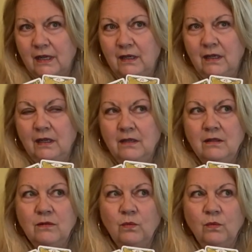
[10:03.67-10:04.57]

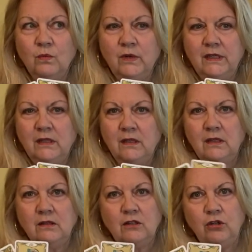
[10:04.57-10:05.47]
and wanting
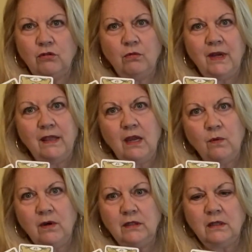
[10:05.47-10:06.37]
things, you know, the way they
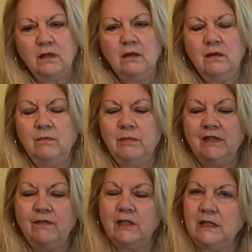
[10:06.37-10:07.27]
want them,
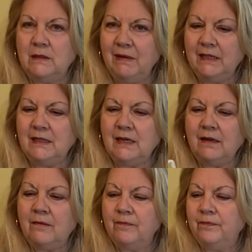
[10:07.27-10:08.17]
being very
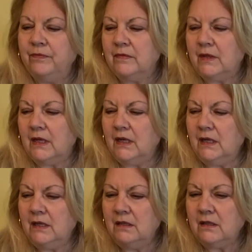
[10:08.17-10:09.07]
demanding.
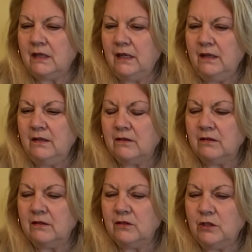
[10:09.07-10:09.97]
And again,
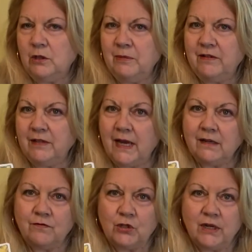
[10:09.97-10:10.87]
there's a little bit of a lack
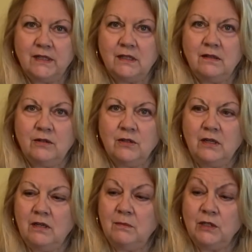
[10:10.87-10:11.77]
of trust and there's an
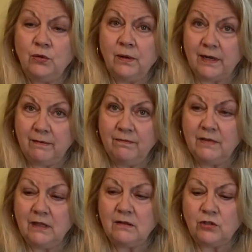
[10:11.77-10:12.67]
immaturity
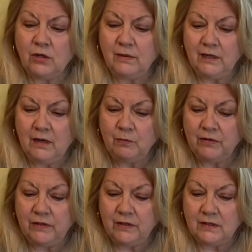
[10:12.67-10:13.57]
that's showing up
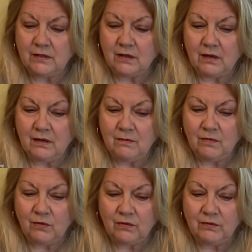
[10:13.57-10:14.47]
with this,
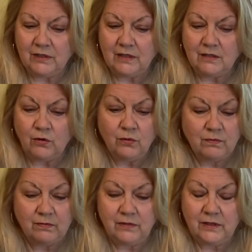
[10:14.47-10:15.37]
um, with this whole,
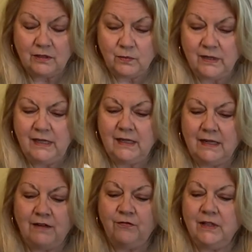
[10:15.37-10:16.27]
with this reading.
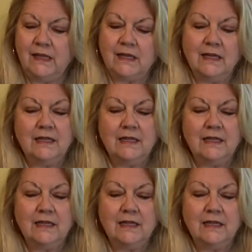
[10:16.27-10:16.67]
And I feel like